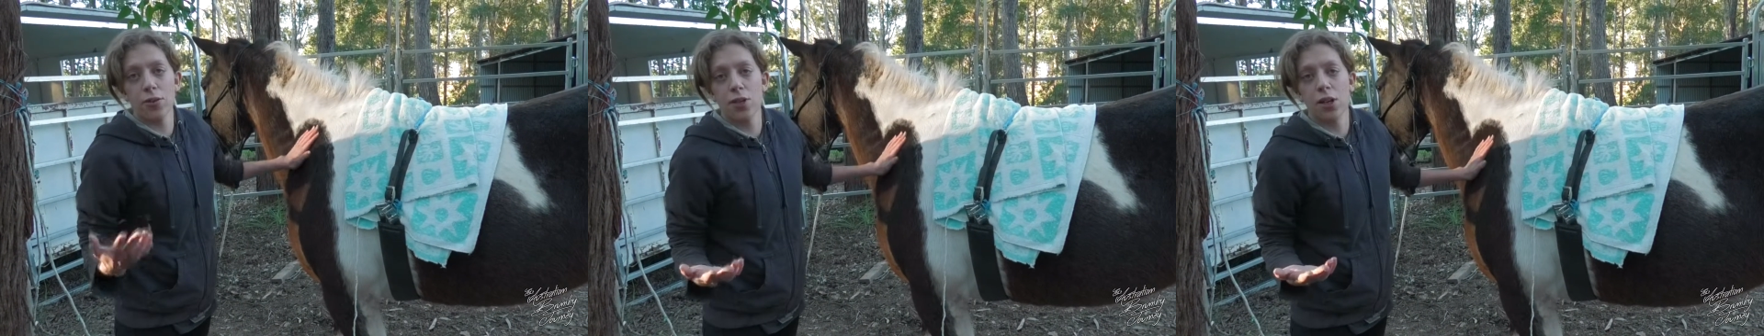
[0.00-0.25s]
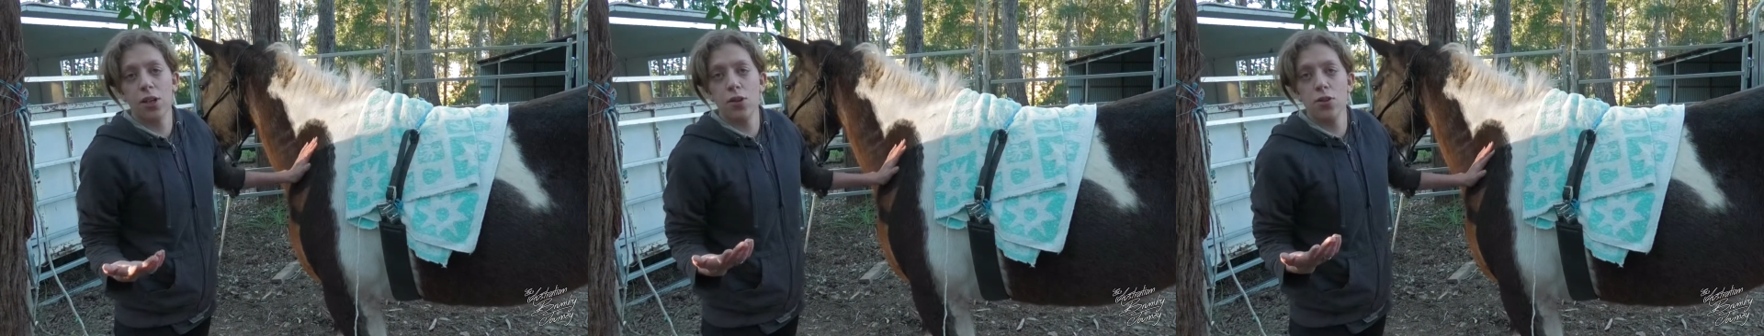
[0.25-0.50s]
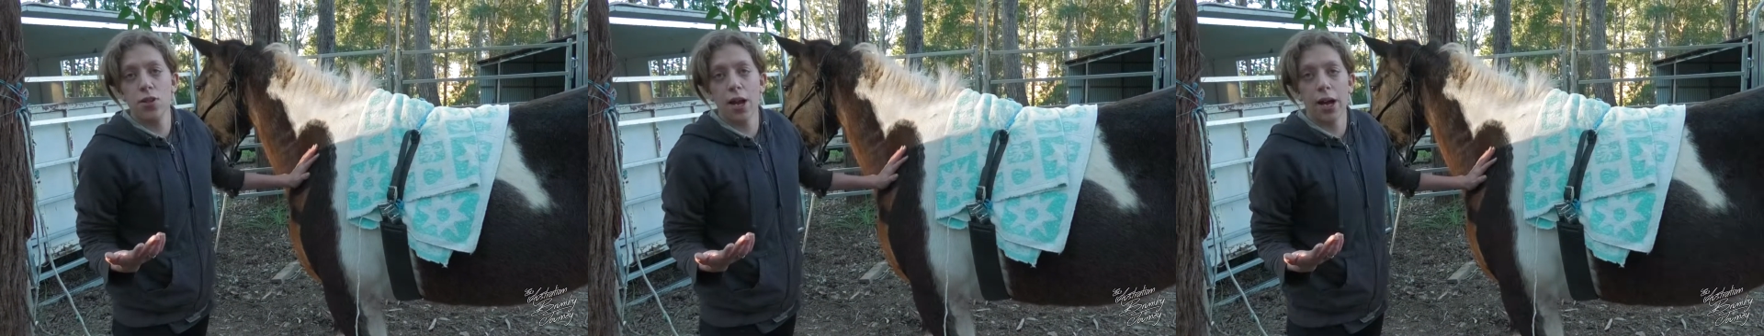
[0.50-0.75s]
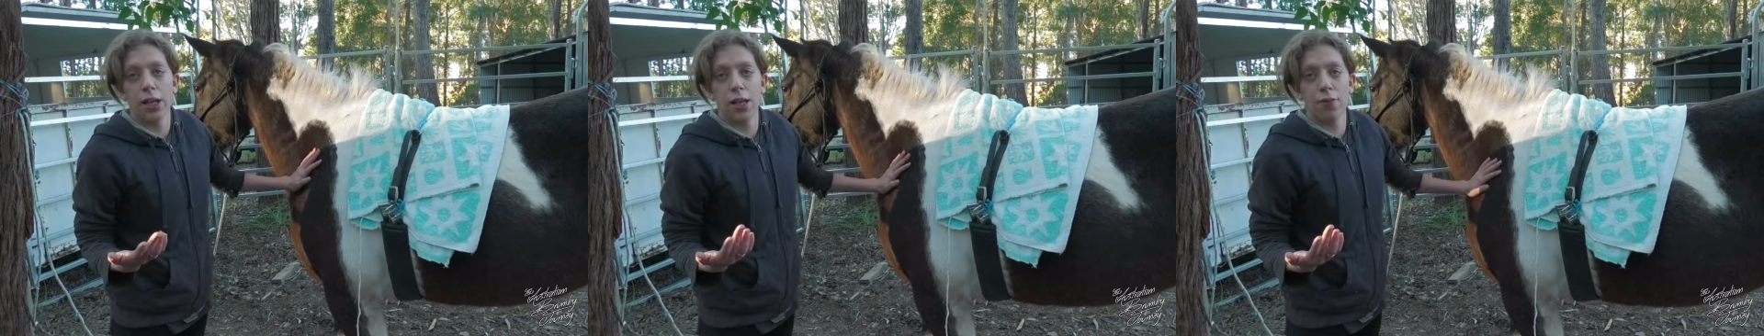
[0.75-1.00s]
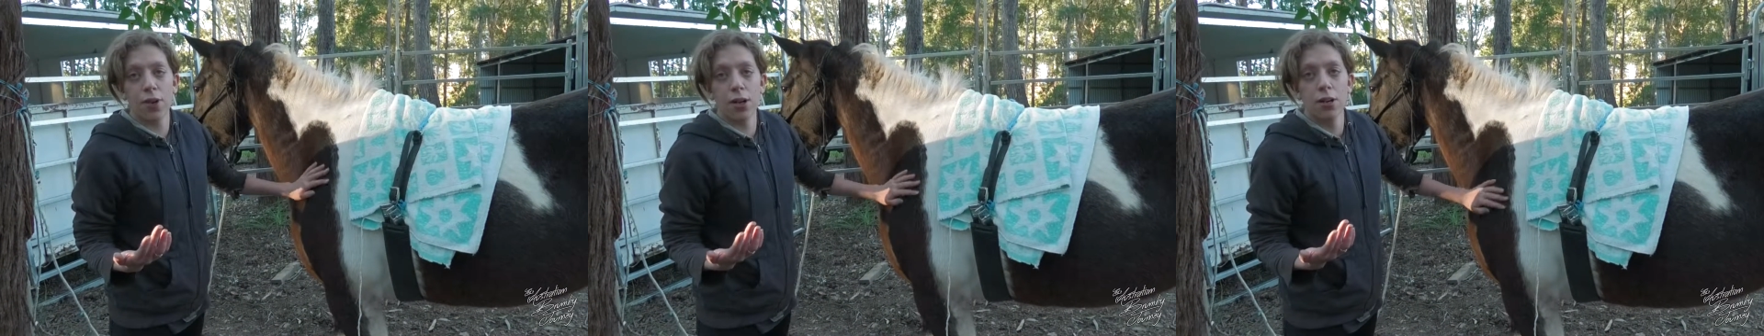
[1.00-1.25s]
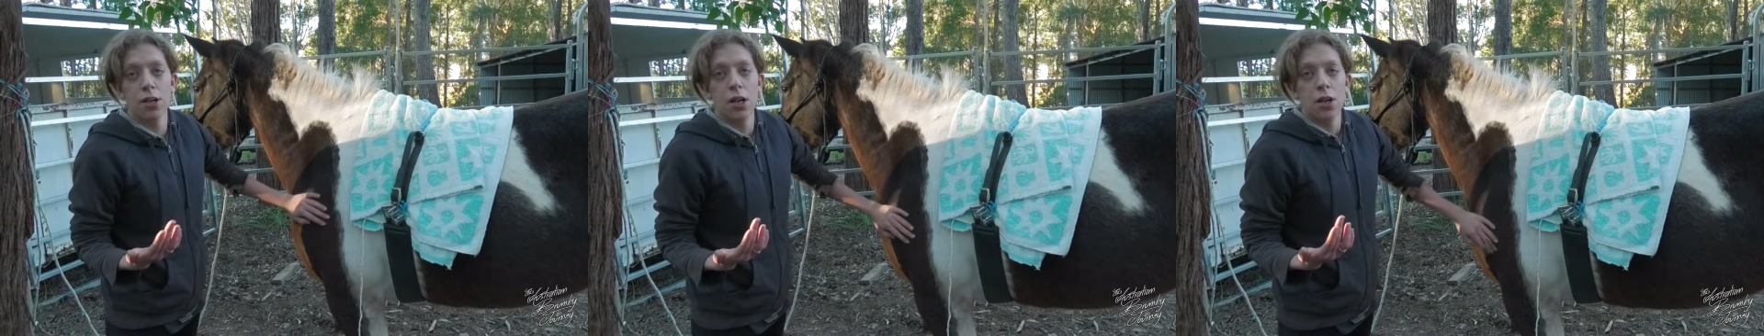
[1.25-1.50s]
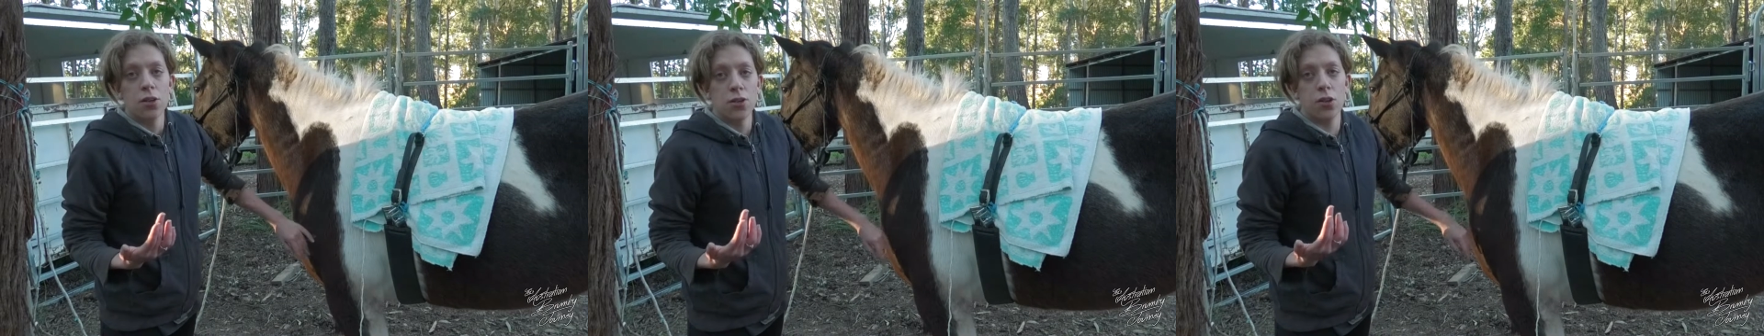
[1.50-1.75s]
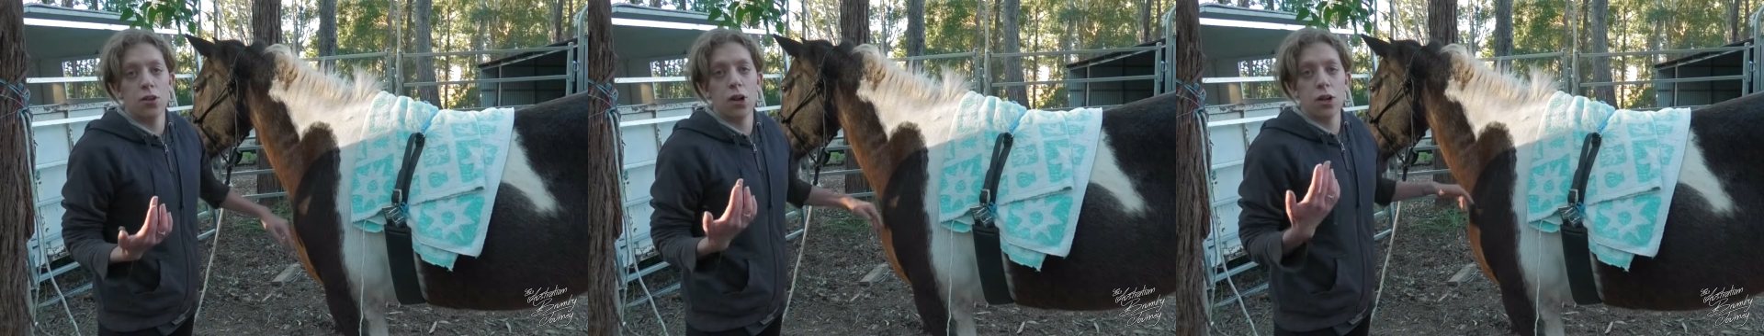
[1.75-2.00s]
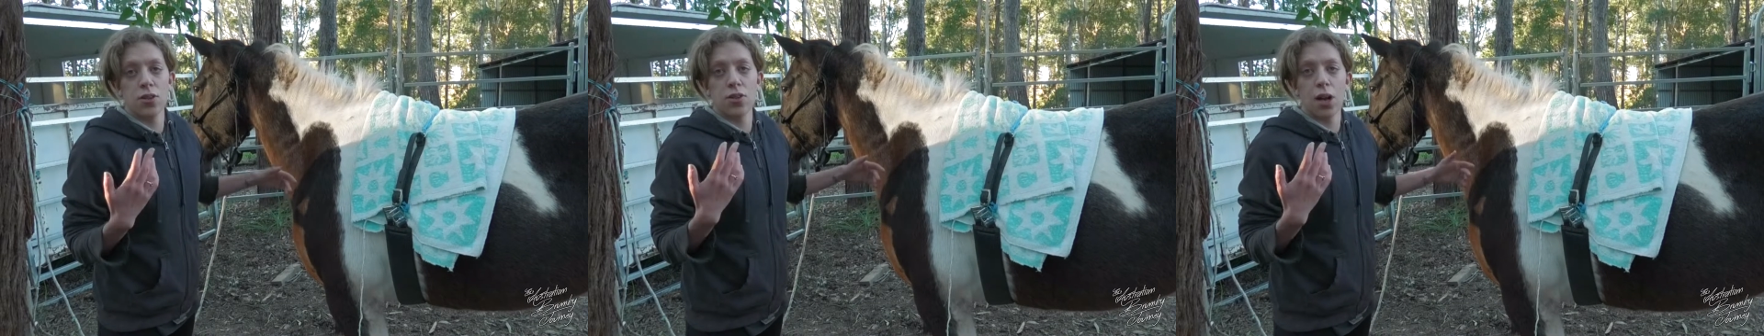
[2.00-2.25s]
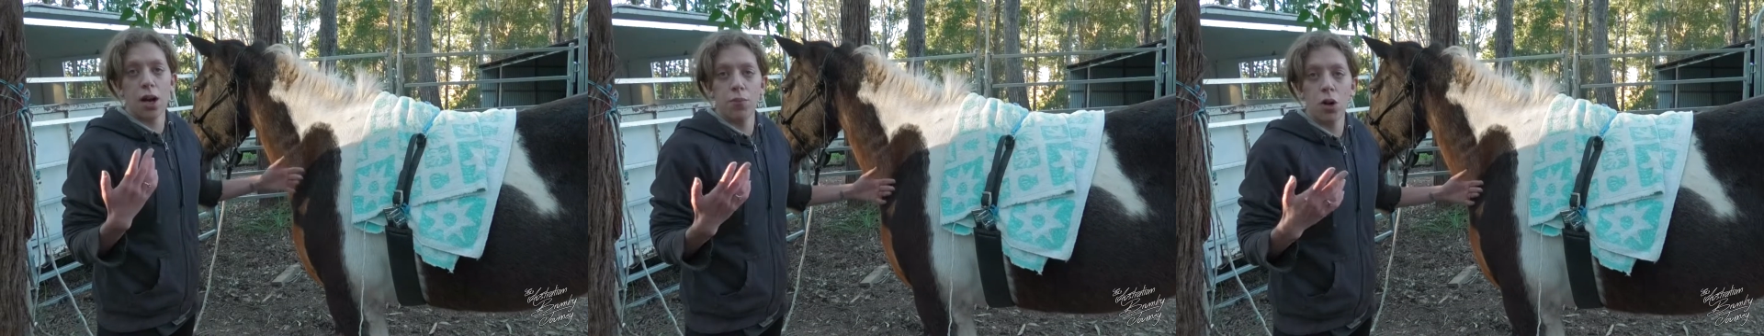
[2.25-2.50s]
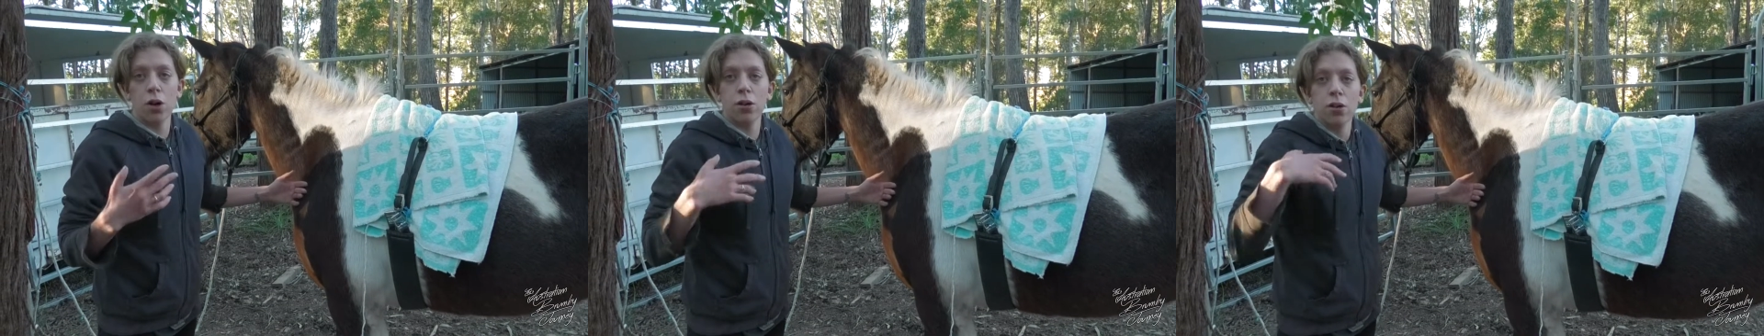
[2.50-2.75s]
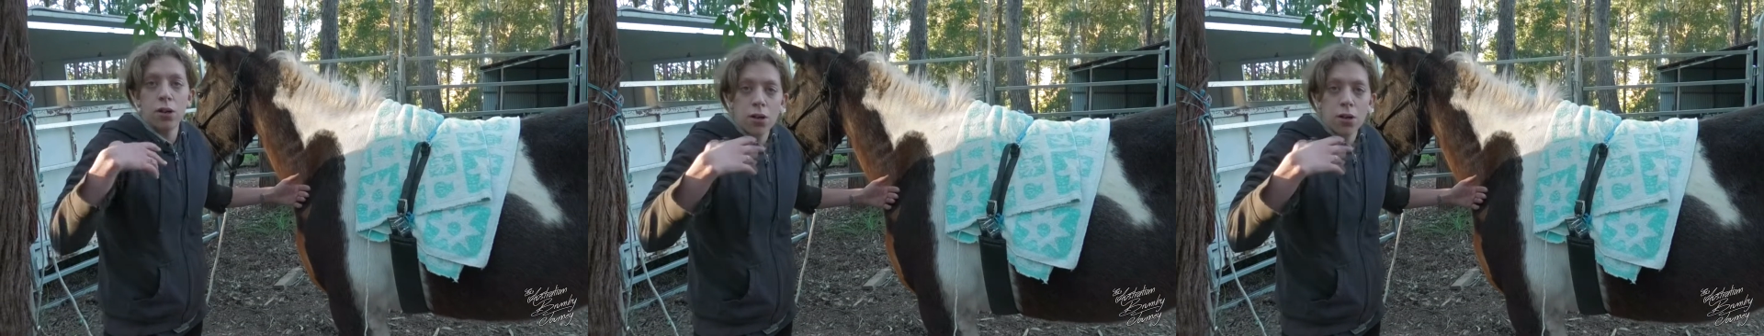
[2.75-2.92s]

to cues that I give her. So you'll notice that I'm not